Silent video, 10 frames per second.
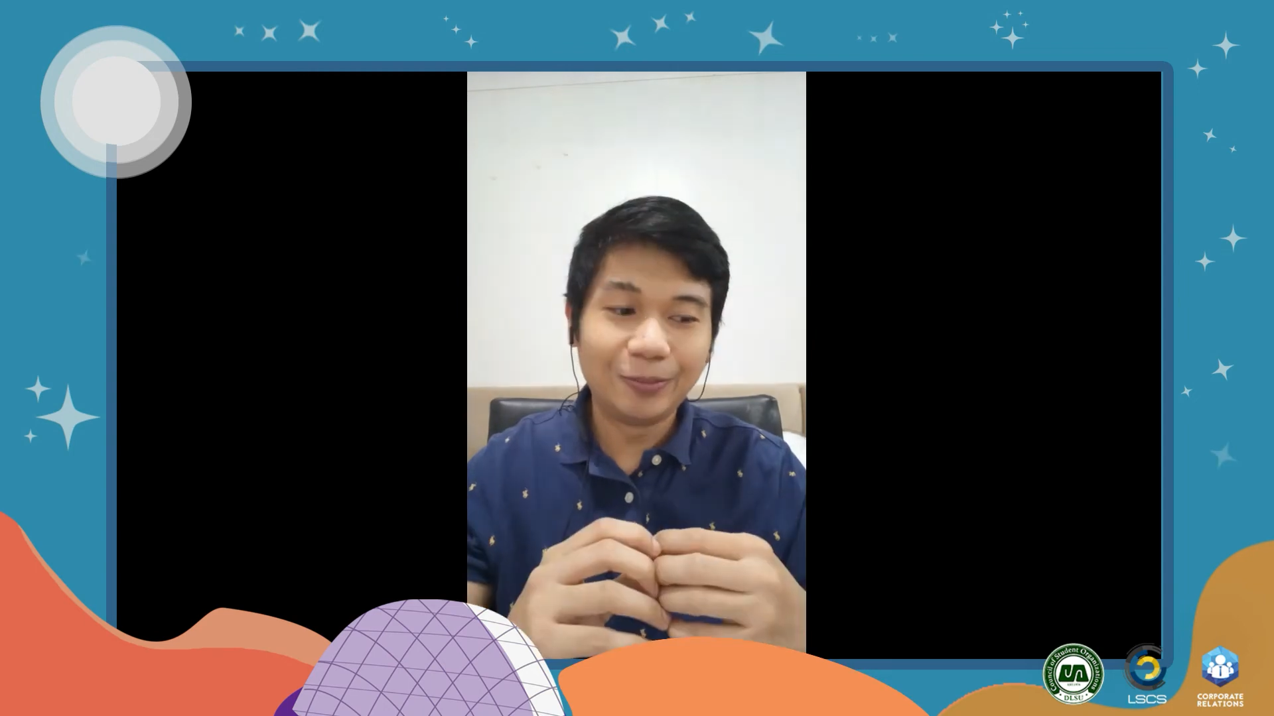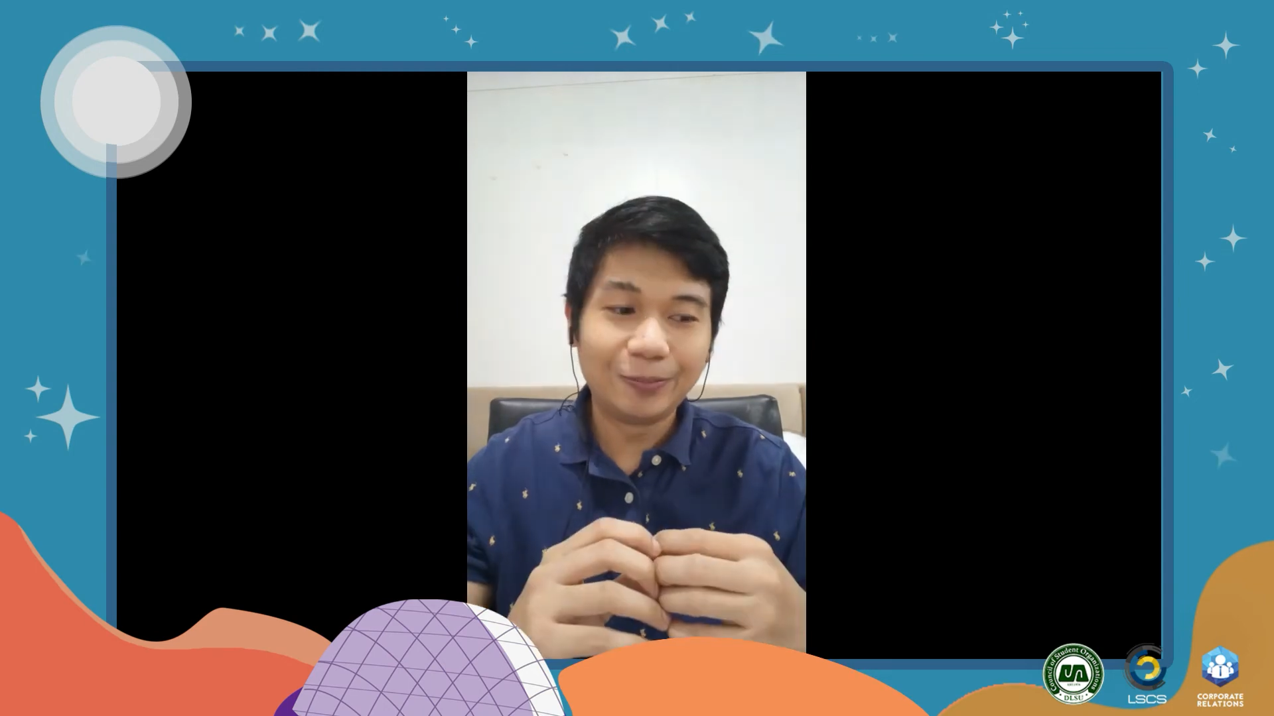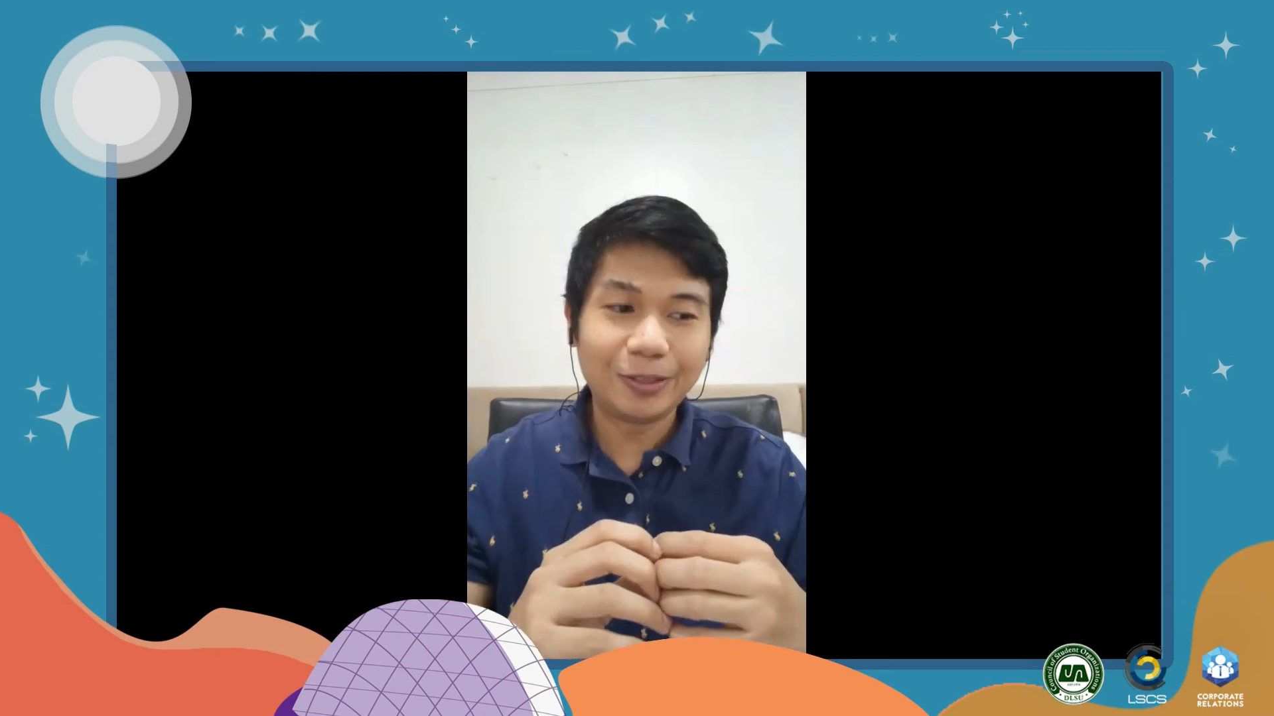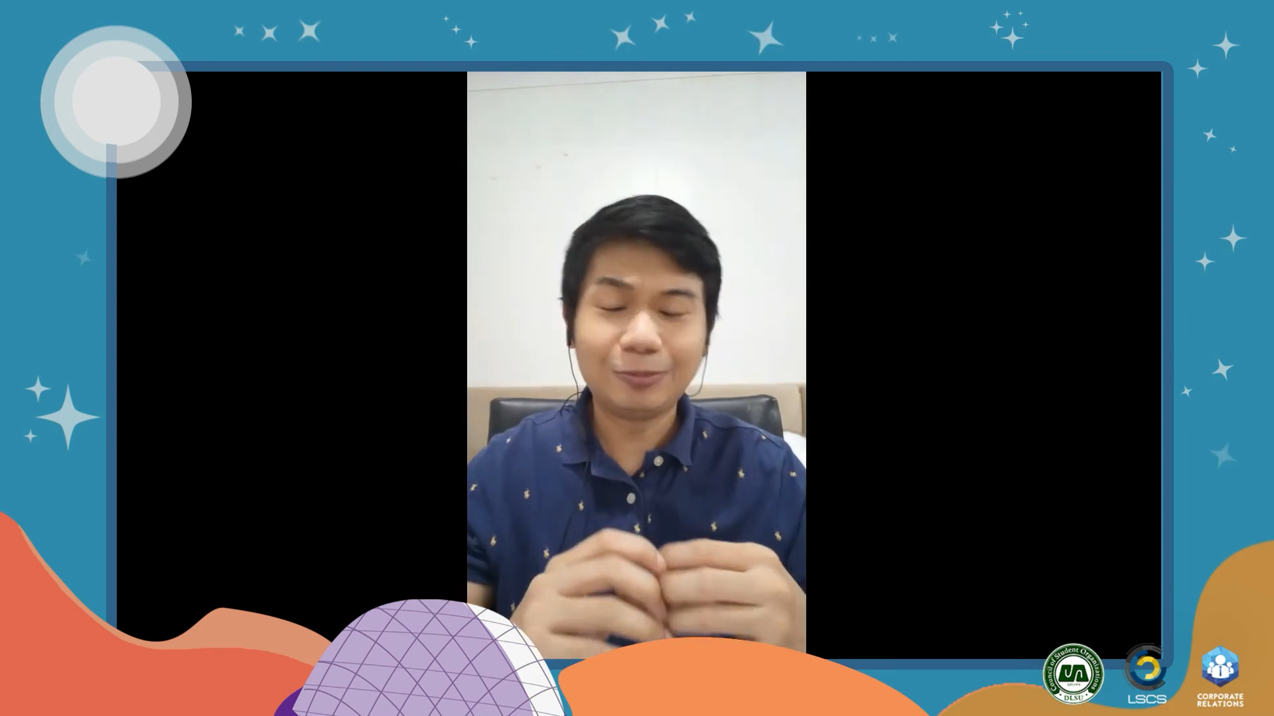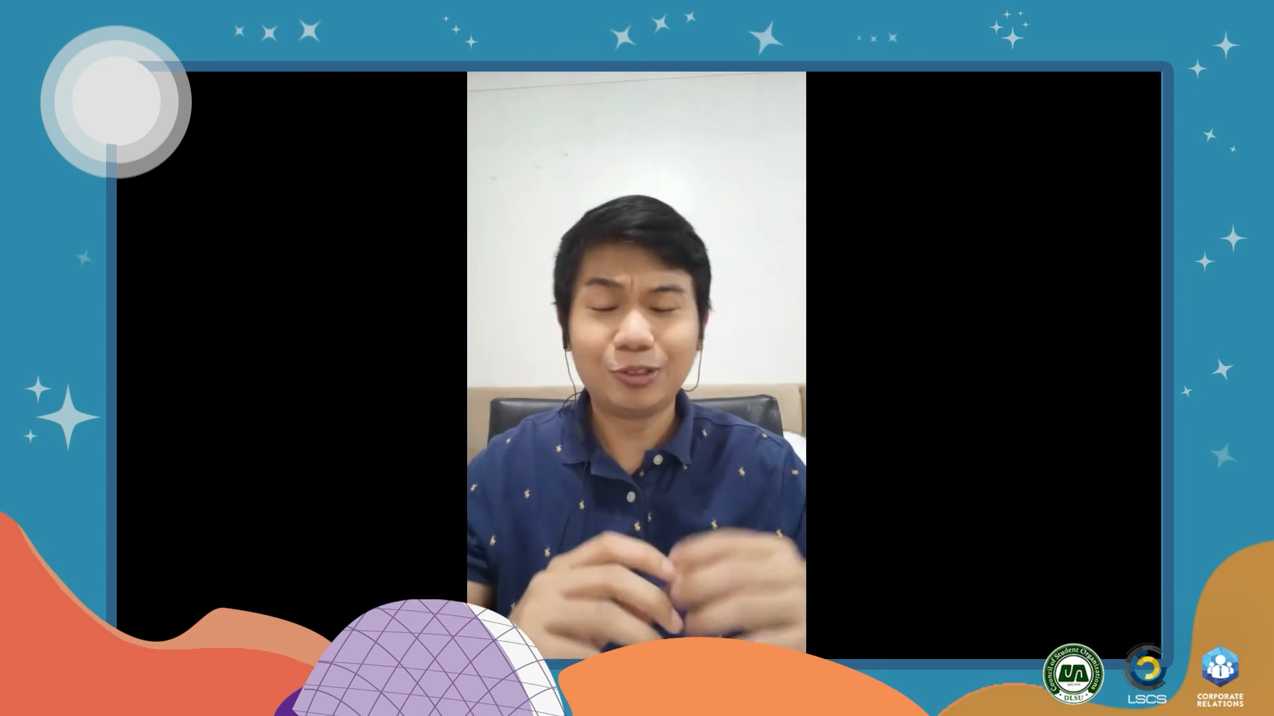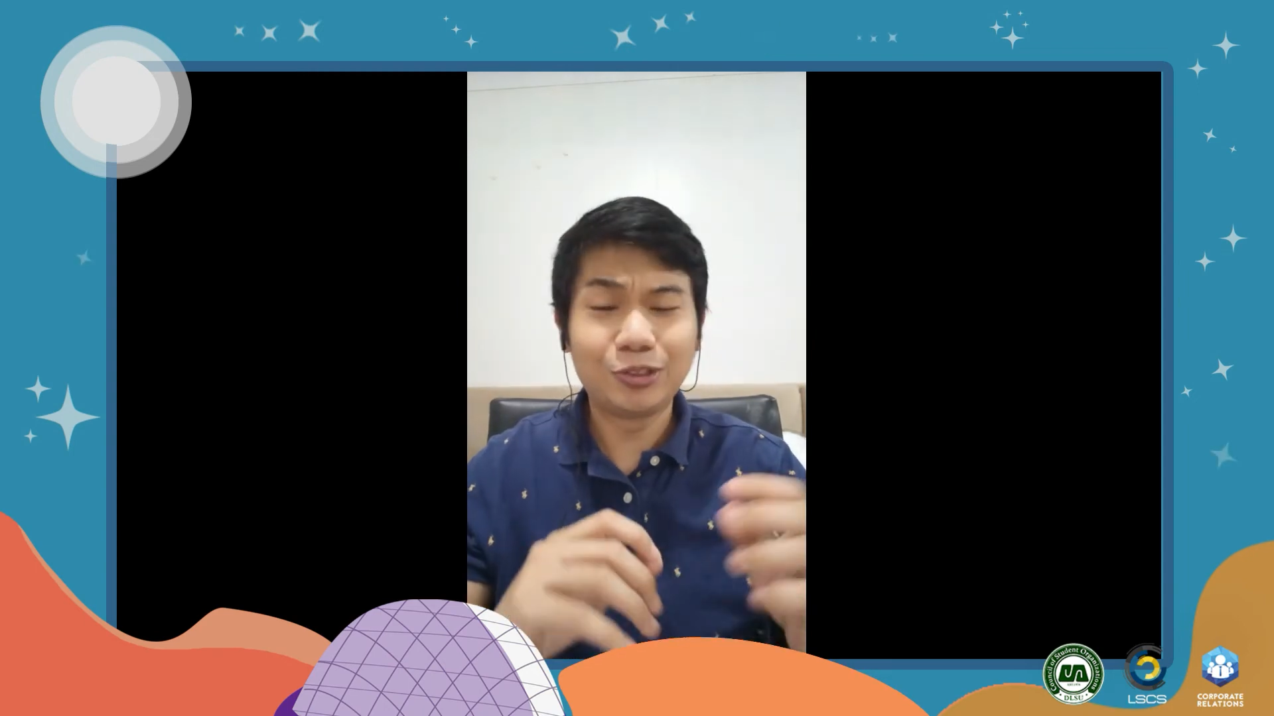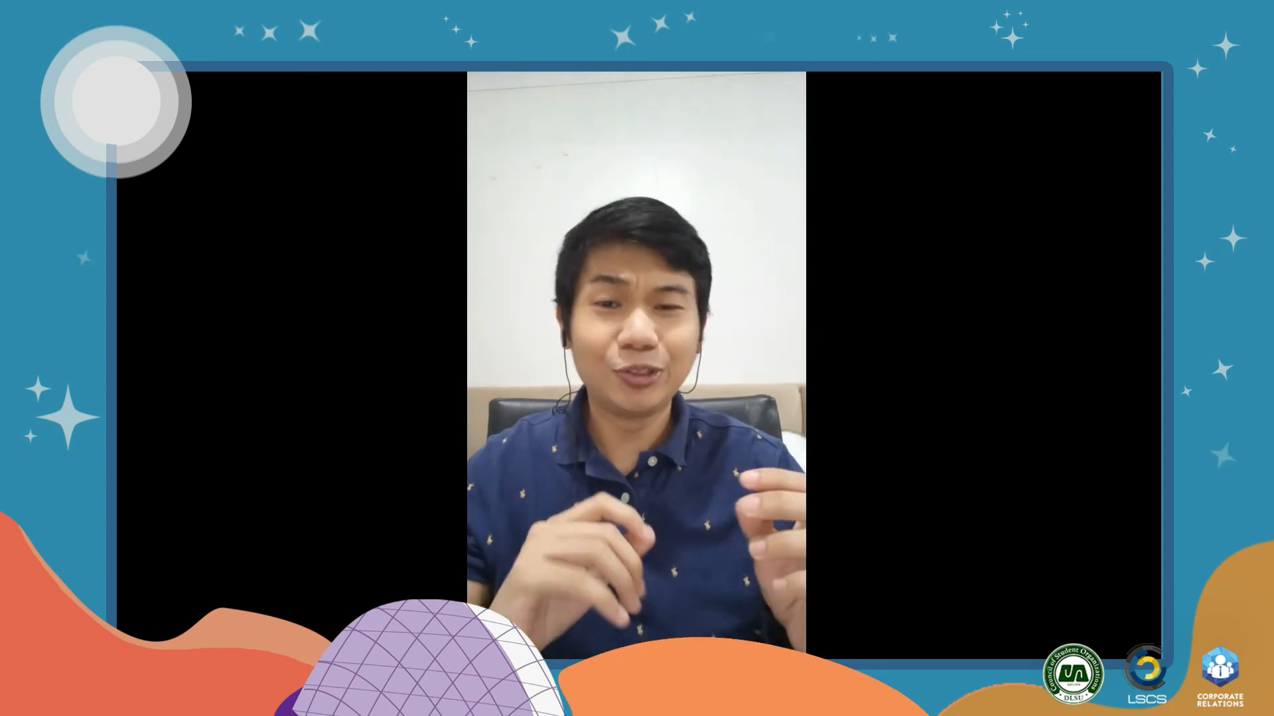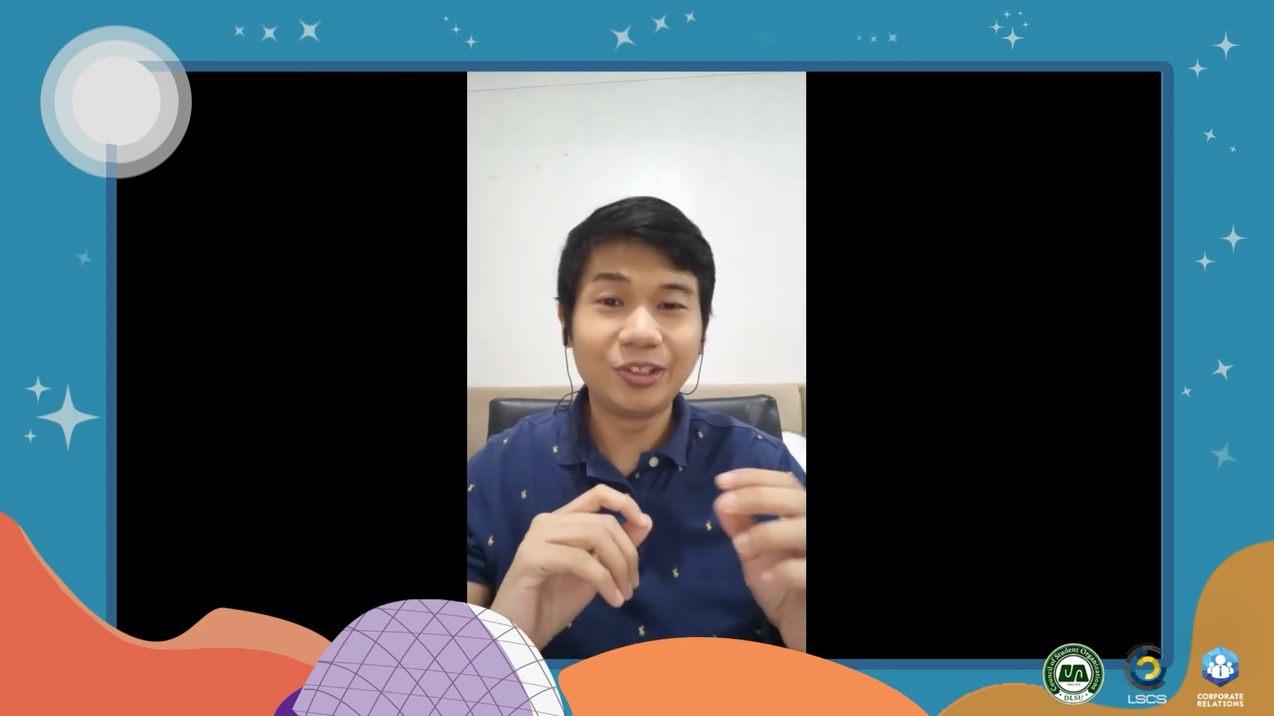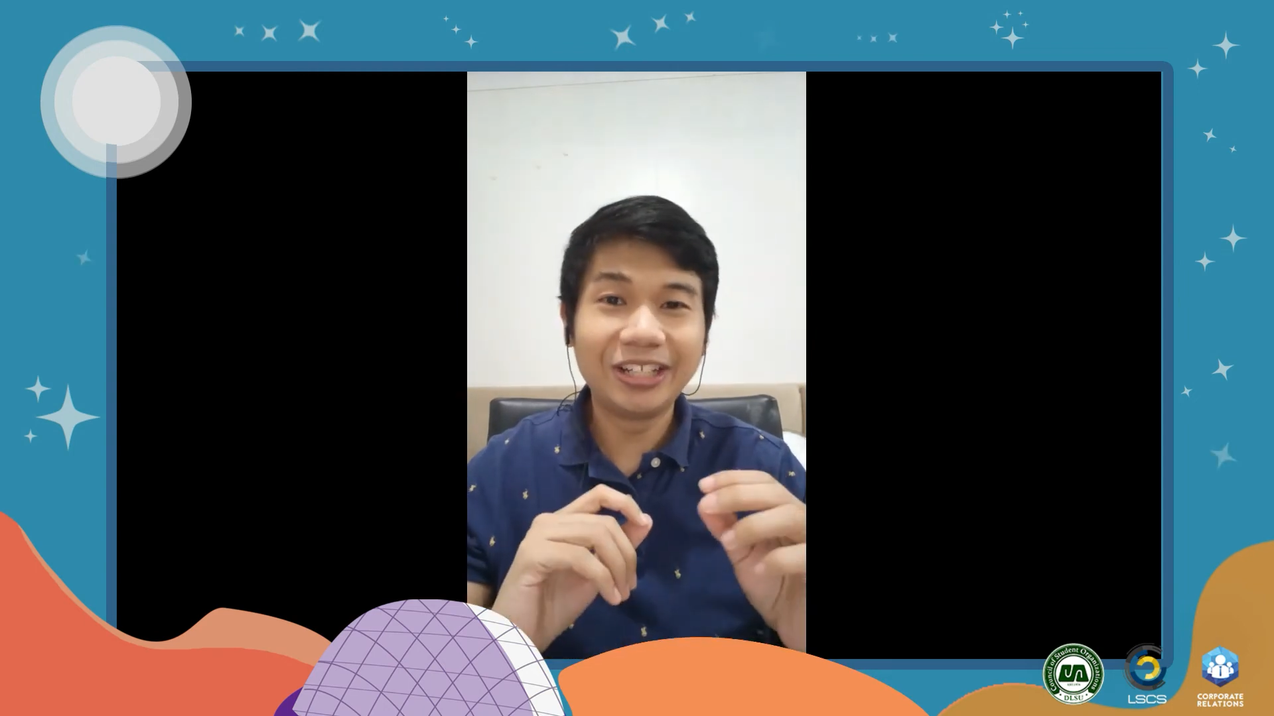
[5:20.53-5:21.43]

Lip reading: Perhaps you should